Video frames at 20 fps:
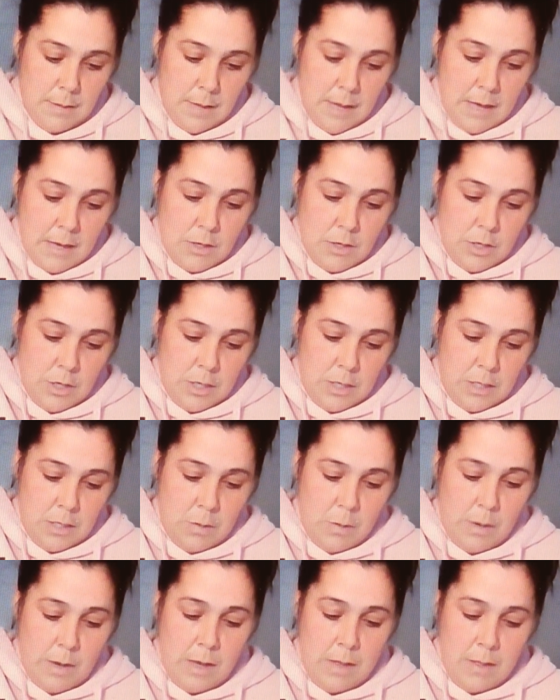That's just
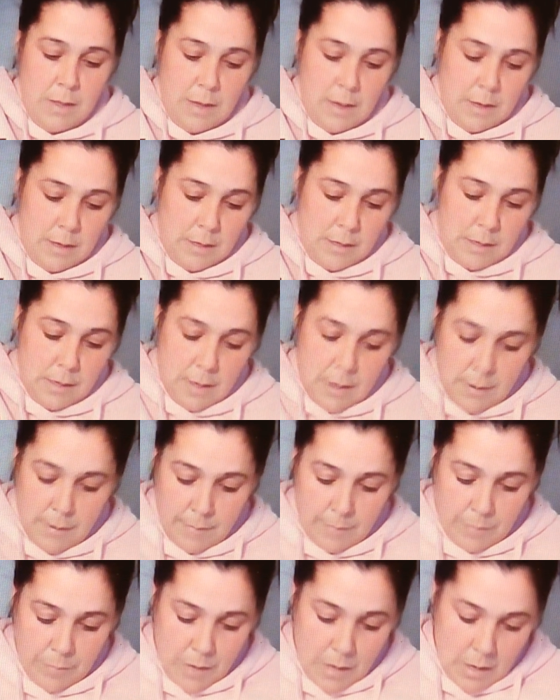the way that
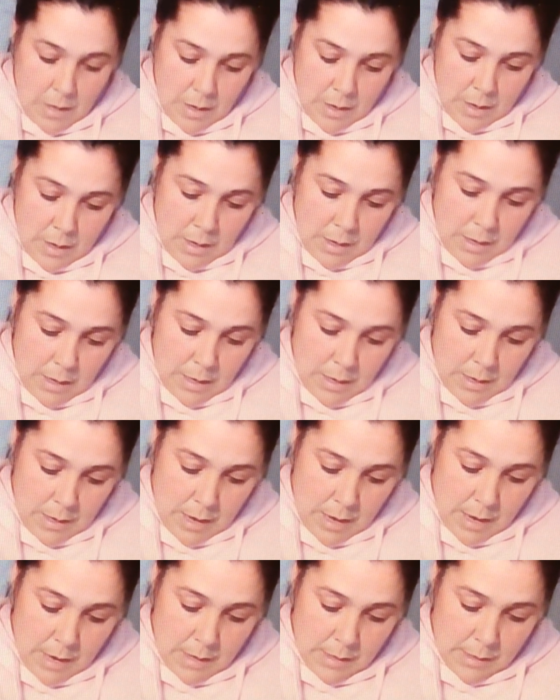
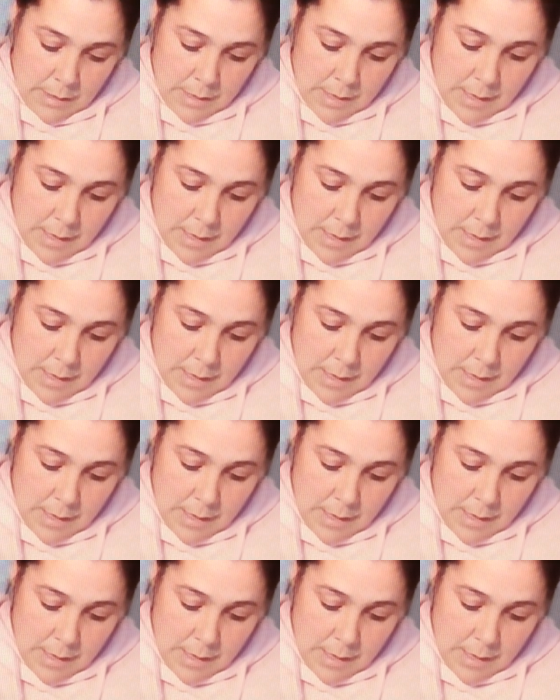it